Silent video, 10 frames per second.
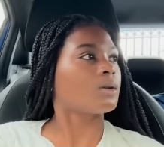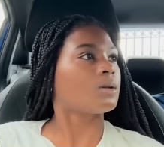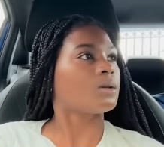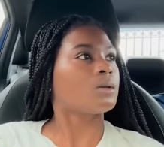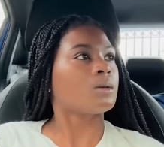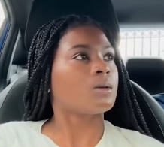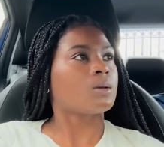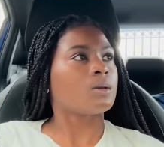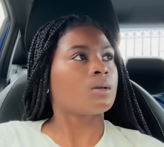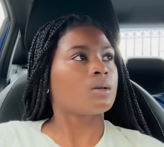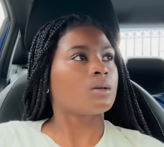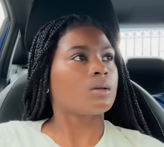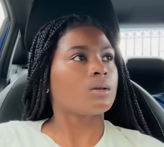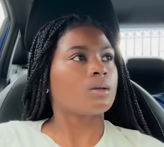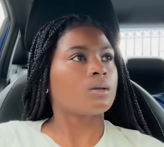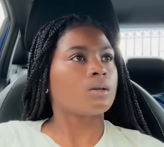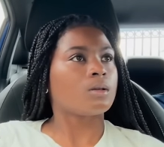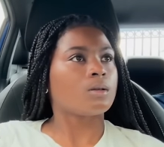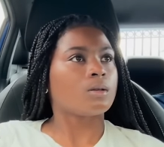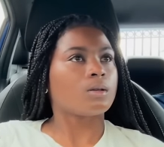
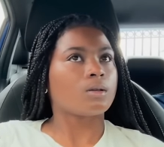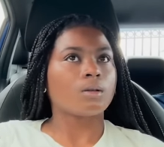No one is speaking in this clip.